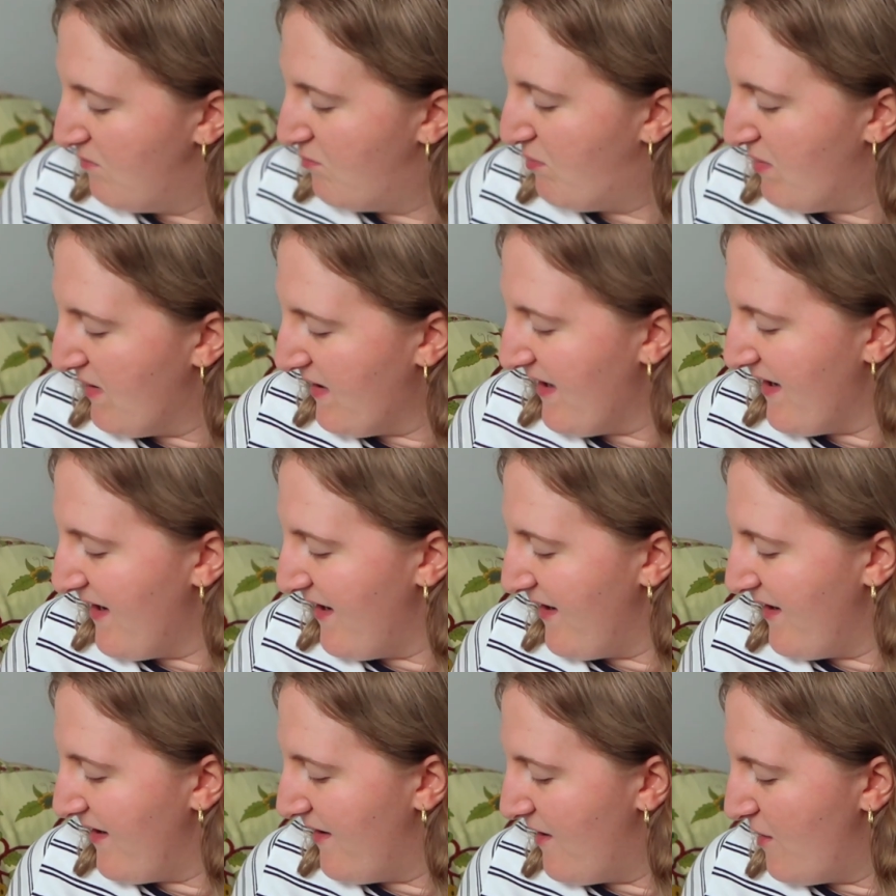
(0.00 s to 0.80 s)

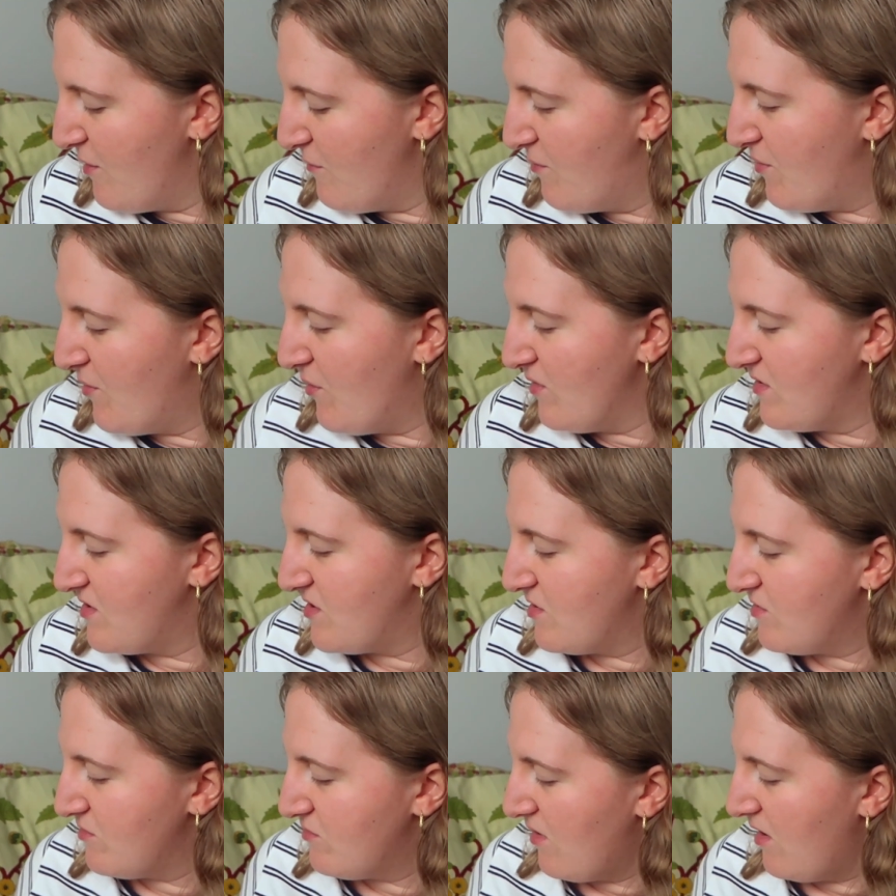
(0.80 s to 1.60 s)
play an
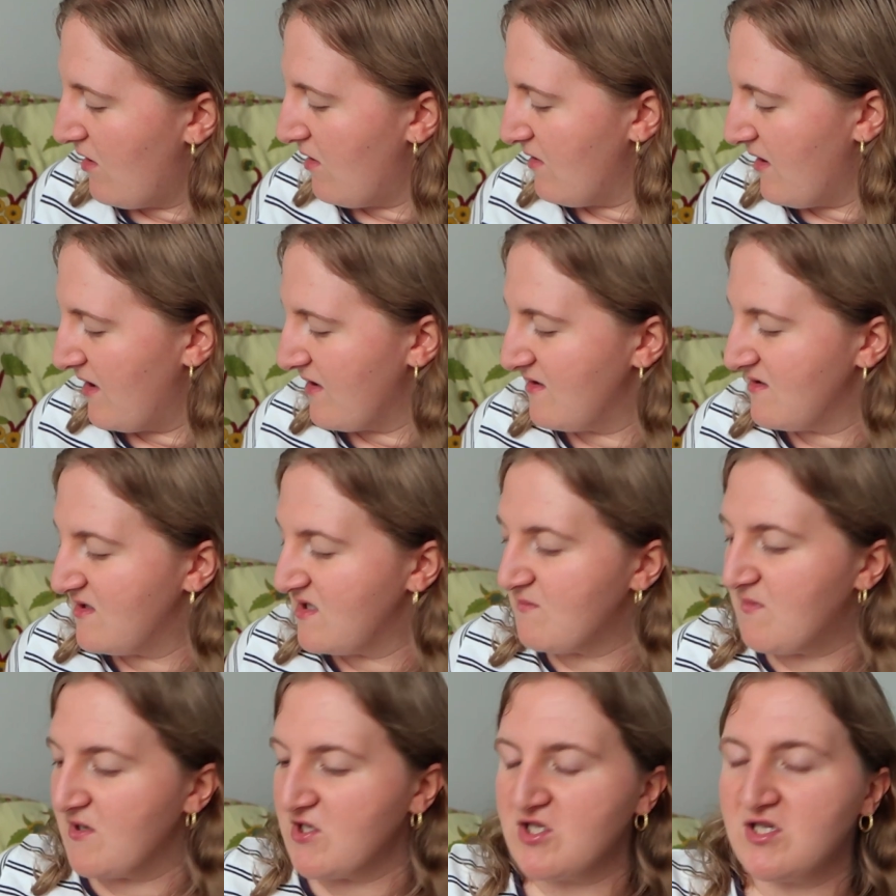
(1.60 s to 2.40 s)
important role, like
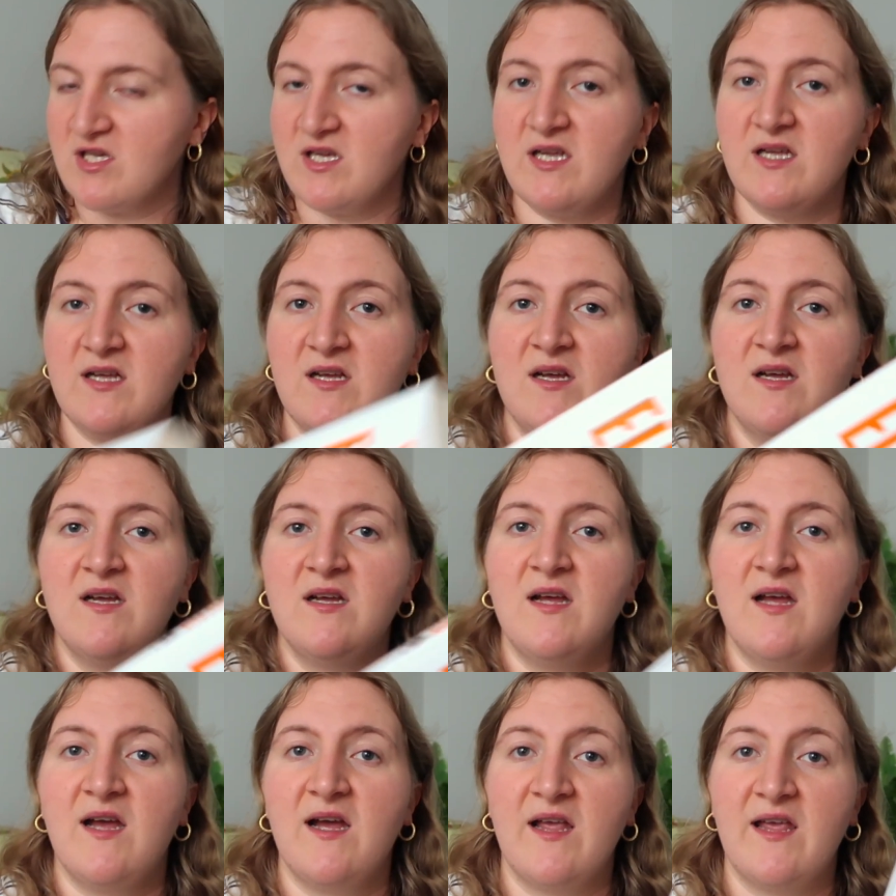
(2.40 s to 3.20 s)
especially
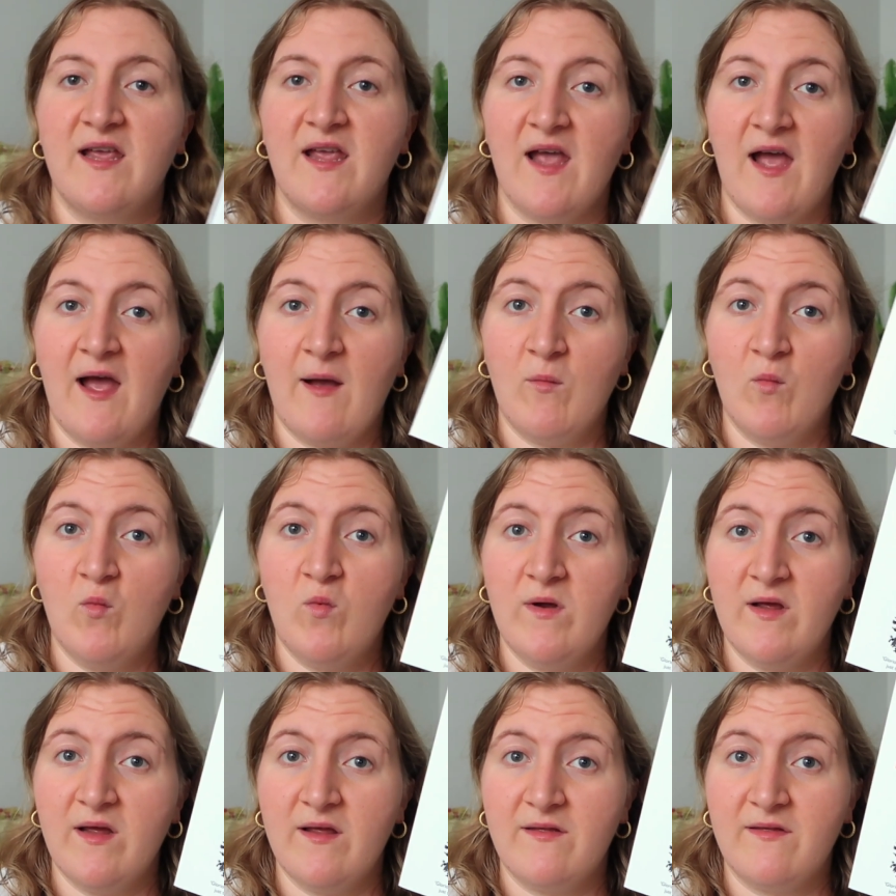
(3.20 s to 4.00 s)
like
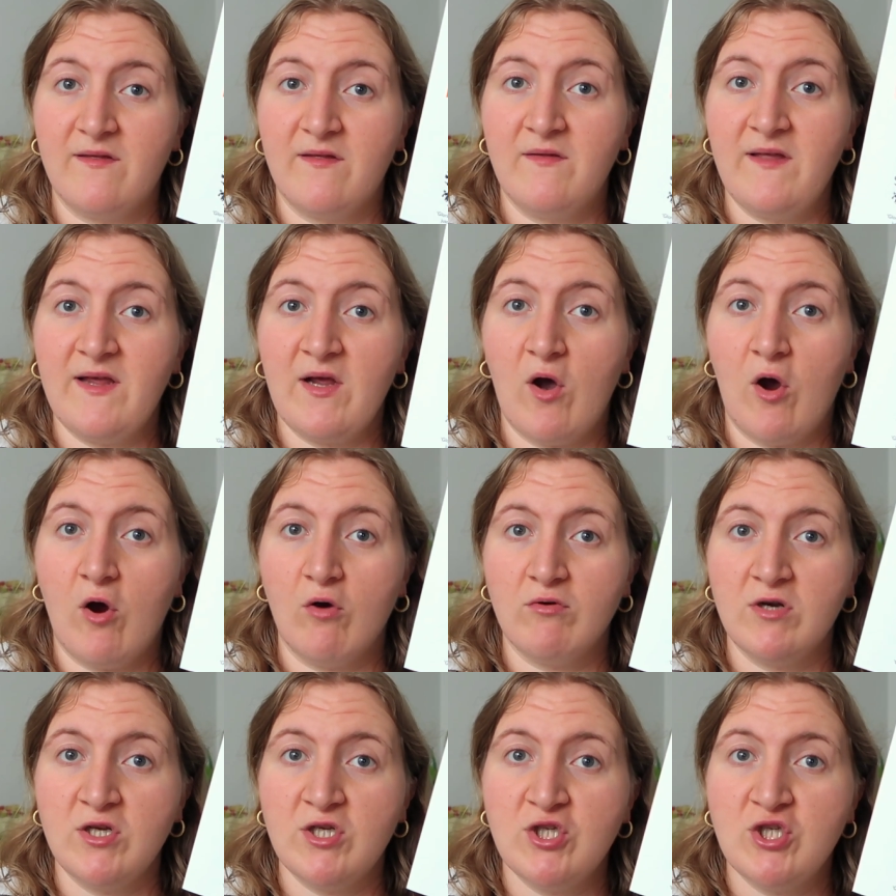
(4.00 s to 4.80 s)
with the
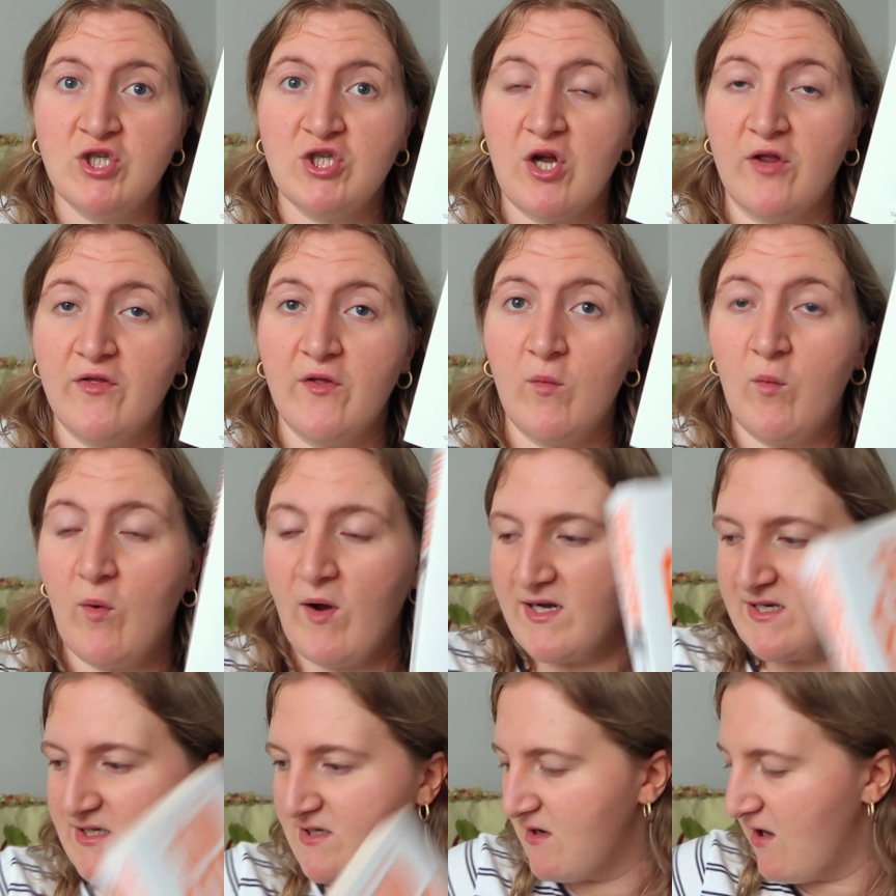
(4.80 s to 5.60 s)
orange on the
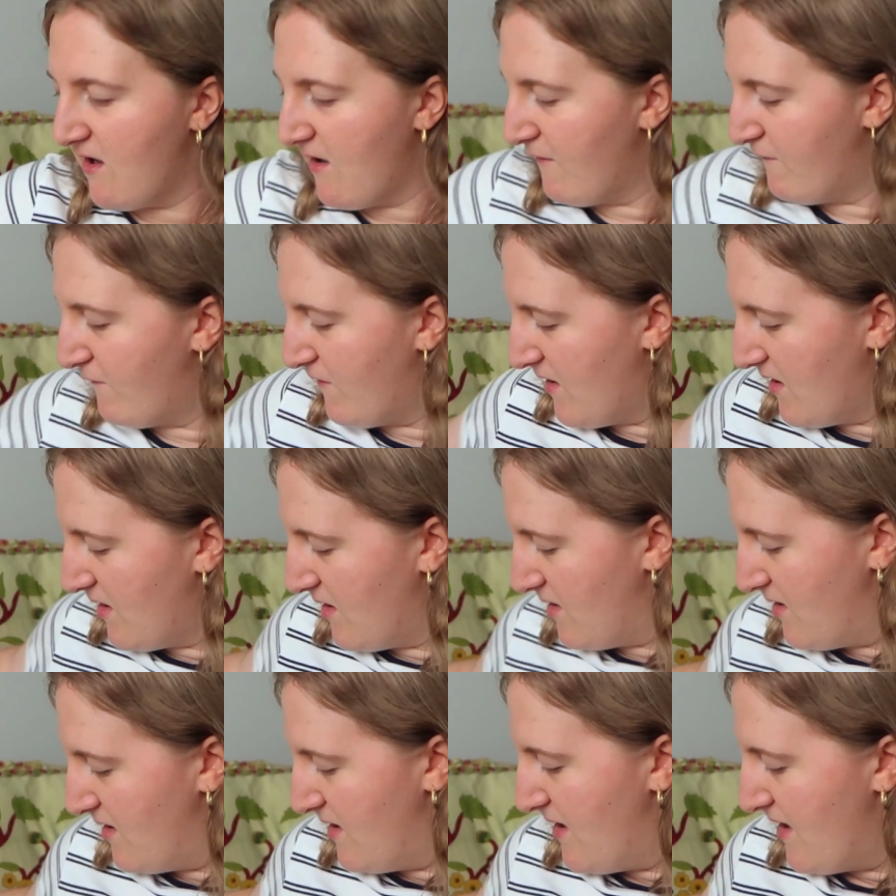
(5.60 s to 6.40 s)
white
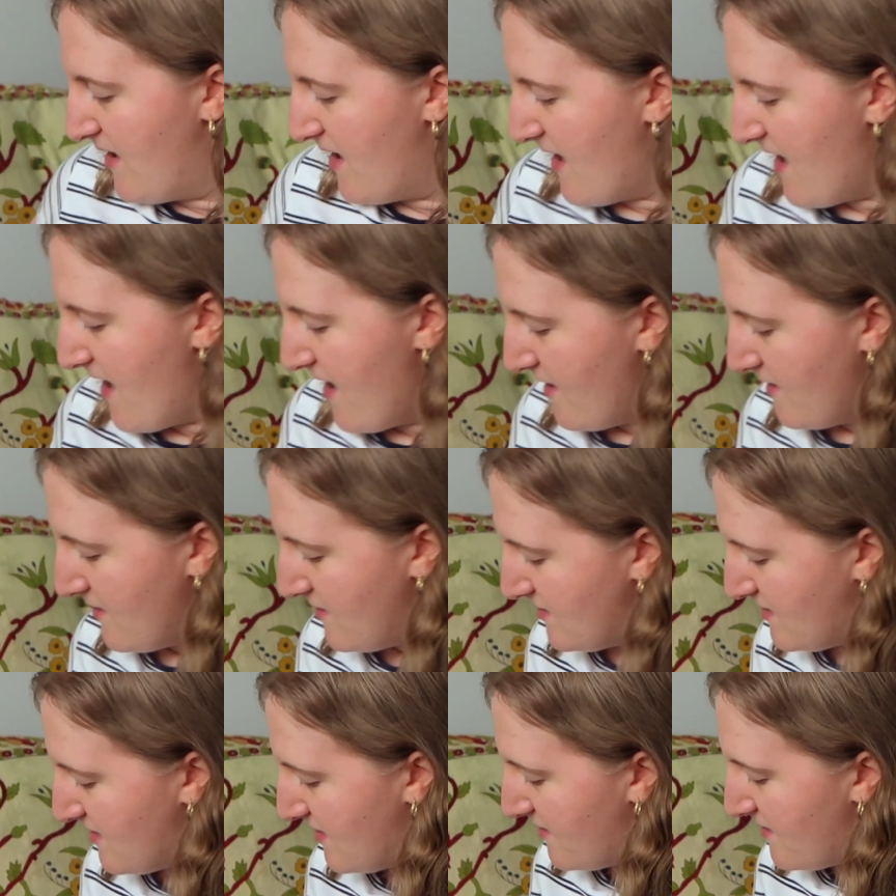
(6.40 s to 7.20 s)
cover
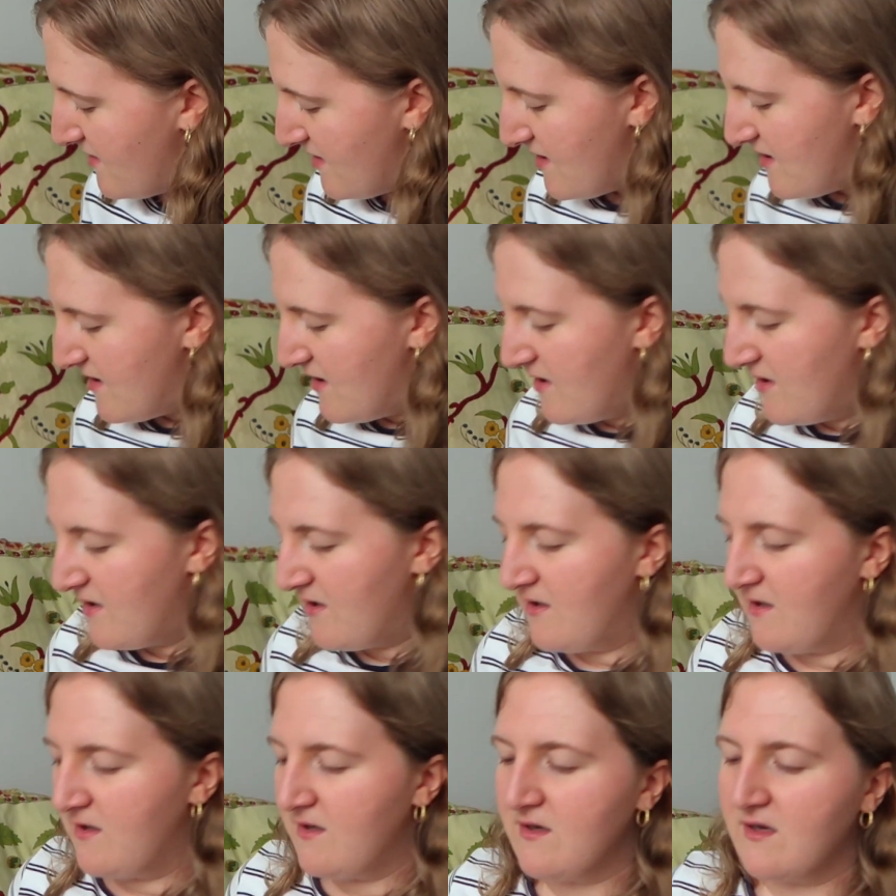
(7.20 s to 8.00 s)
and the
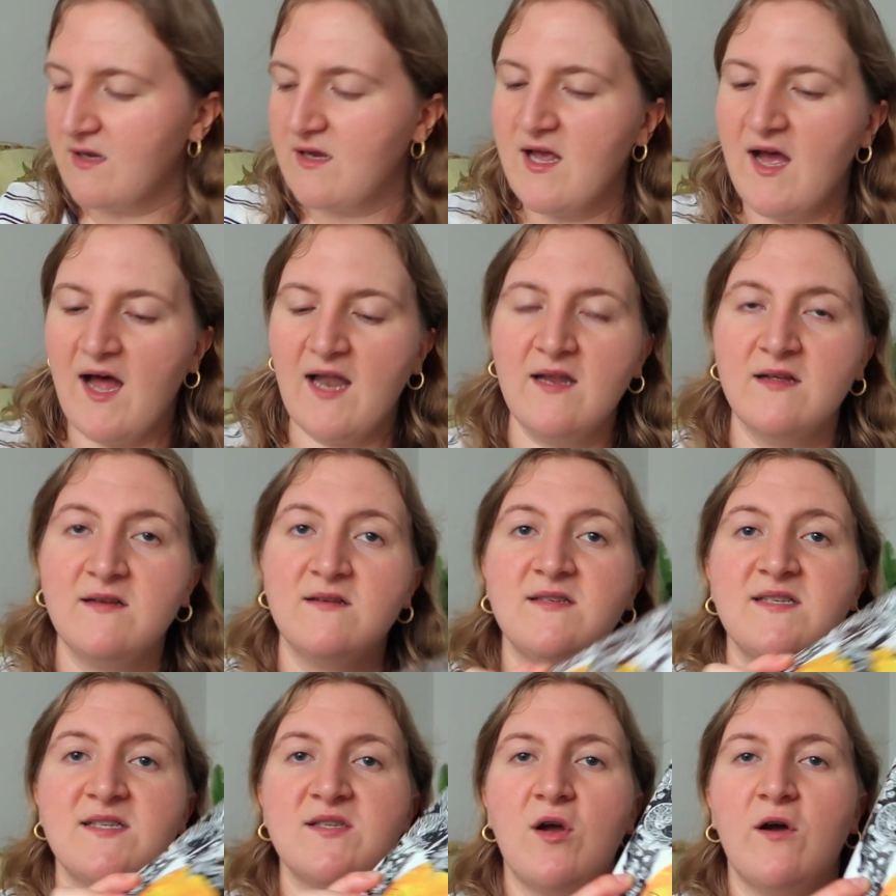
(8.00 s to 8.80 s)

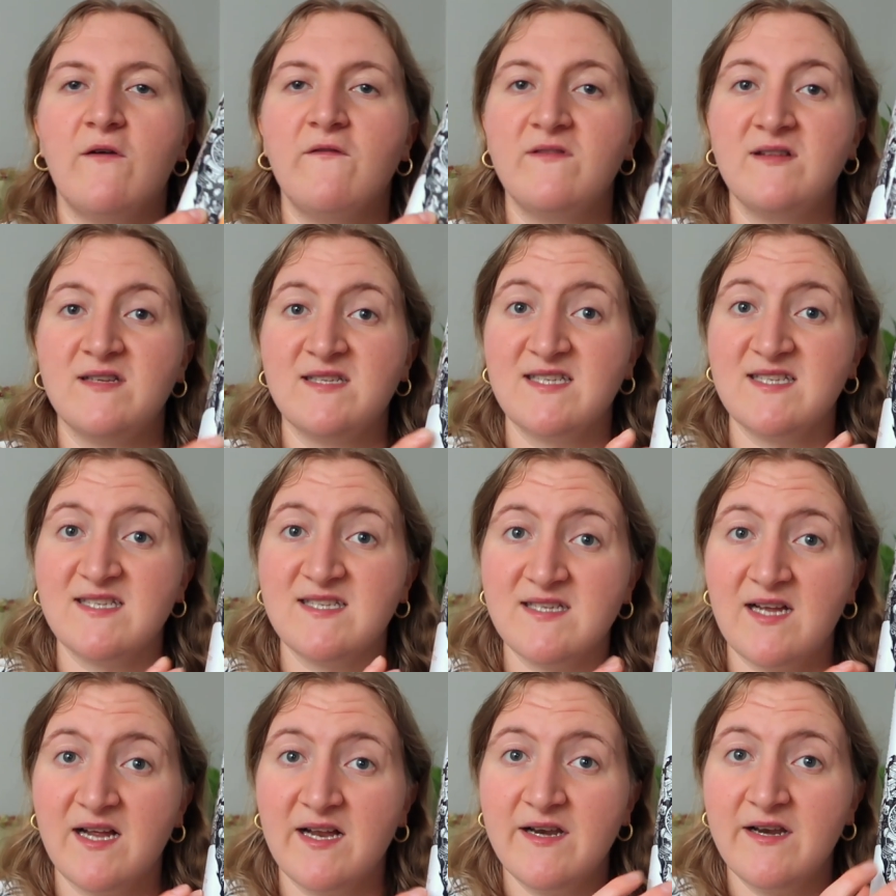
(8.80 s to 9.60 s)
colors of the
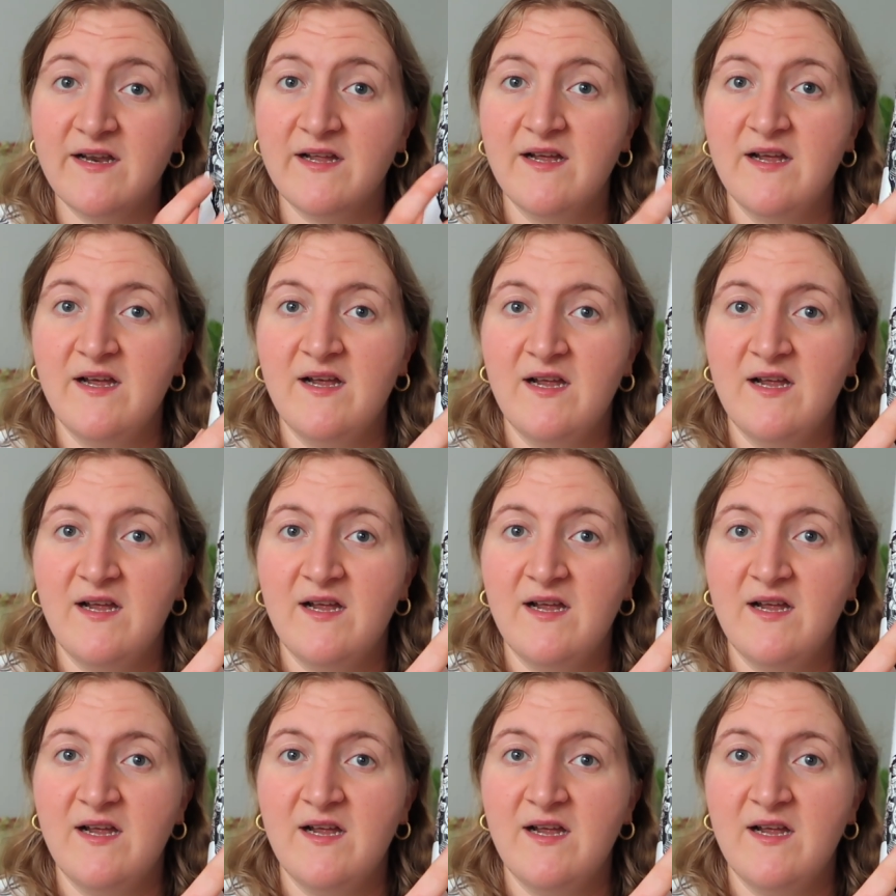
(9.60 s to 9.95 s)
sun